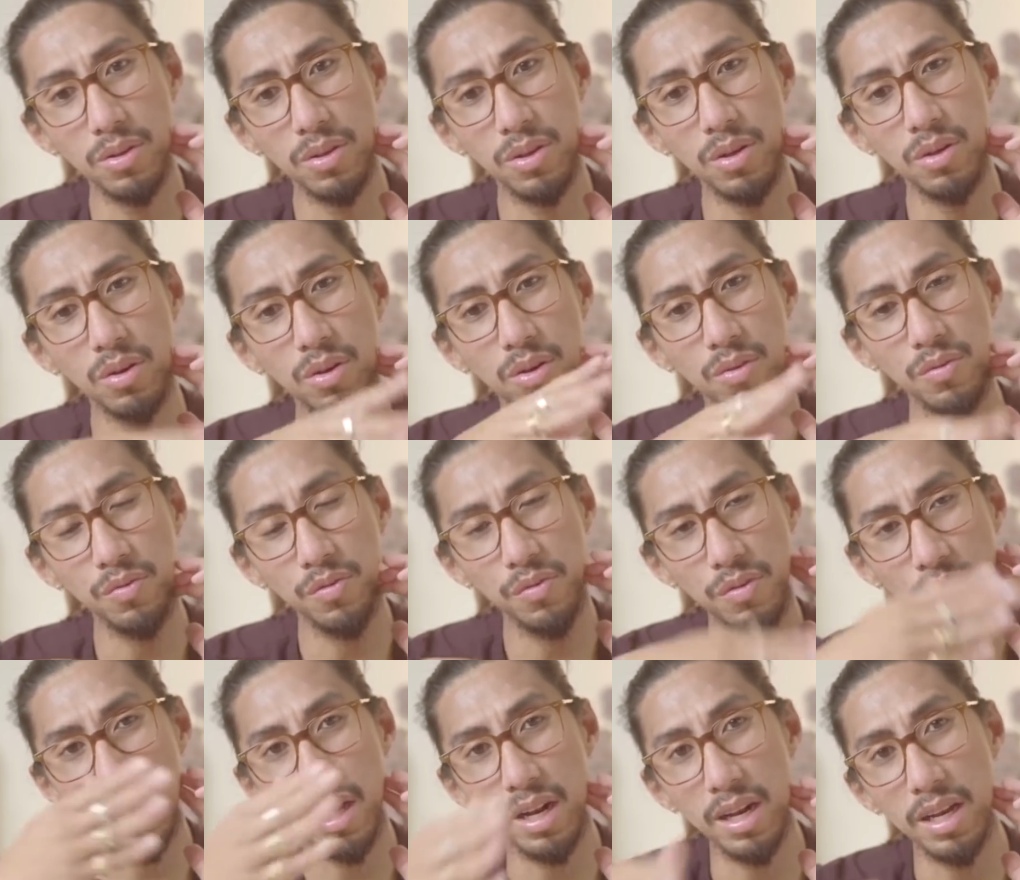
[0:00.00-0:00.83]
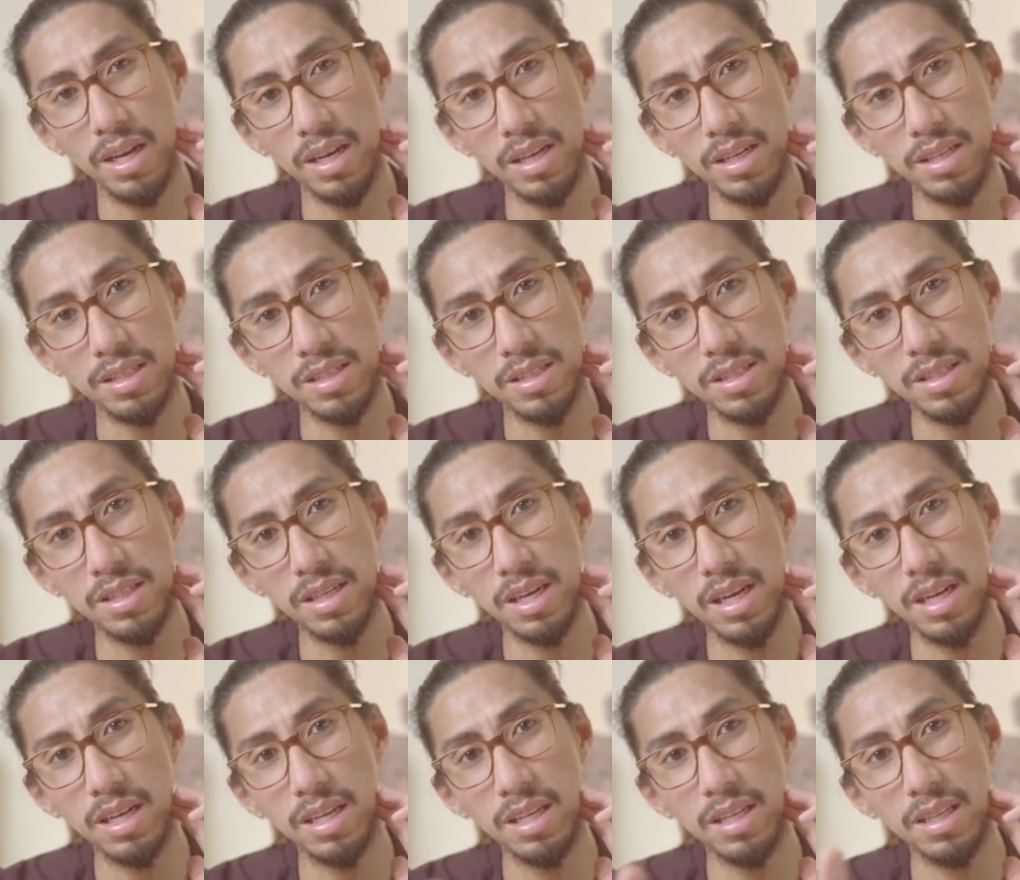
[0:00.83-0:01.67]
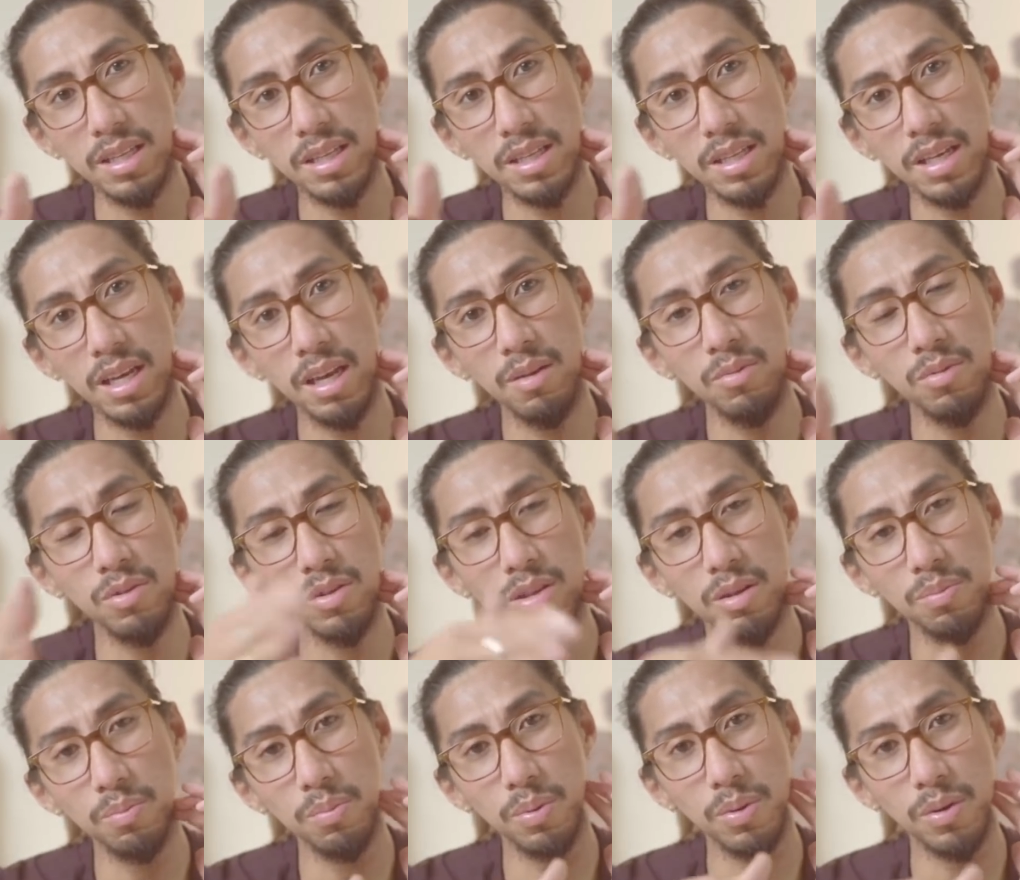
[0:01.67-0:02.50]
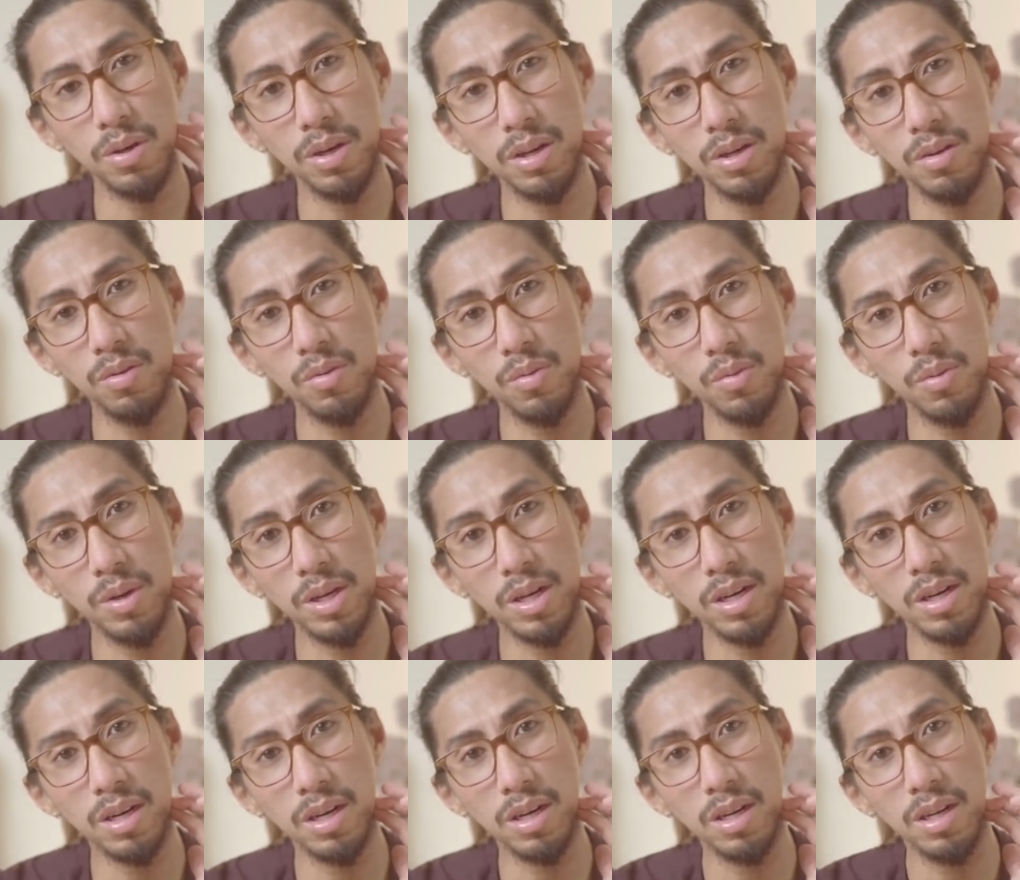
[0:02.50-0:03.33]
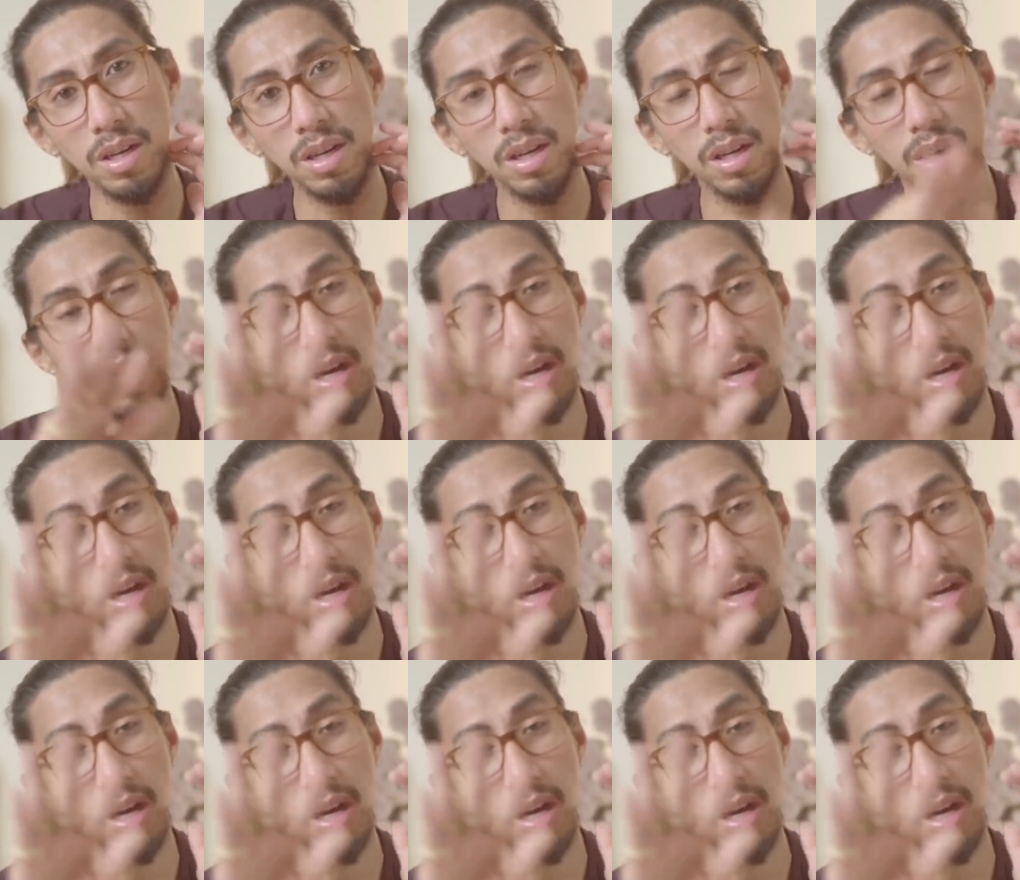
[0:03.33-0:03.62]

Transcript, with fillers: your feelings and it came to the point where